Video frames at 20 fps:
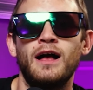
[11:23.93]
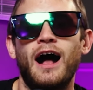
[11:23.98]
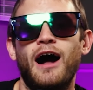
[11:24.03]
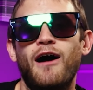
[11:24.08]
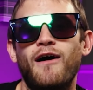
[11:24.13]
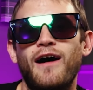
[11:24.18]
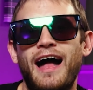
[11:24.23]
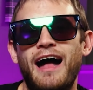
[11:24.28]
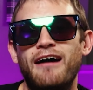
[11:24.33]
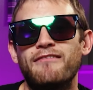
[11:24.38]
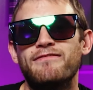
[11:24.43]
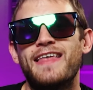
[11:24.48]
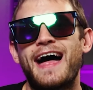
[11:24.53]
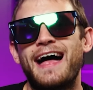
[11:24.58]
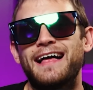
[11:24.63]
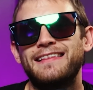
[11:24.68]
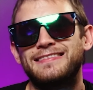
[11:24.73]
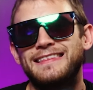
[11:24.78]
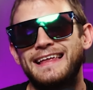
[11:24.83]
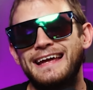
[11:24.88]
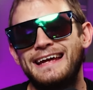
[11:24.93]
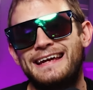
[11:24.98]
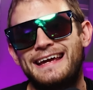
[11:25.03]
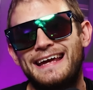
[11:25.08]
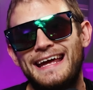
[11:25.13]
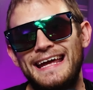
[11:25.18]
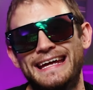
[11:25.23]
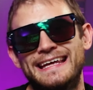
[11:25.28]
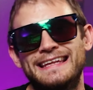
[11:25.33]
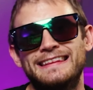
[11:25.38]
I'll have that
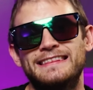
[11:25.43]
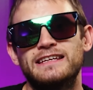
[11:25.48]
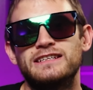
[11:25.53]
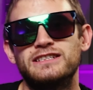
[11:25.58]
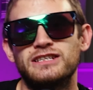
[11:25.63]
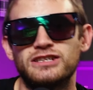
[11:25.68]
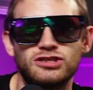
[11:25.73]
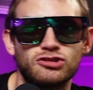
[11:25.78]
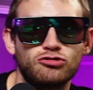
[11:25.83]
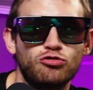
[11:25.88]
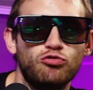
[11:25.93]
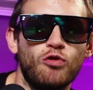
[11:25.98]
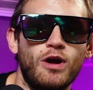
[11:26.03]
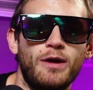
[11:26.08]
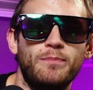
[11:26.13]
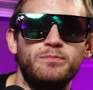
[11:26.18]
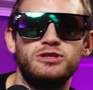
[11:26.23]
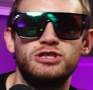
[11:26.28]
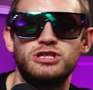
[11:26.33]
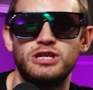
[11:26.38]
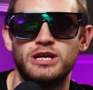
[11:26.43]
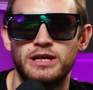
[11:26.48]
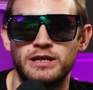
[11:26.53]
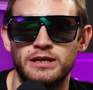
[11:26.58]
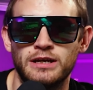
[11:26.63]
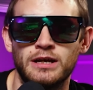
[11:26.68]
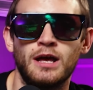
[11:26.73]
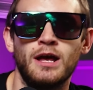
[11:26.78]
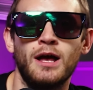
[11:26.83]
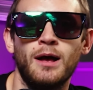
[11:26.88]
link in the
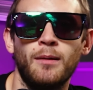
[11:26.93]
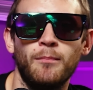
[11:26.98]
description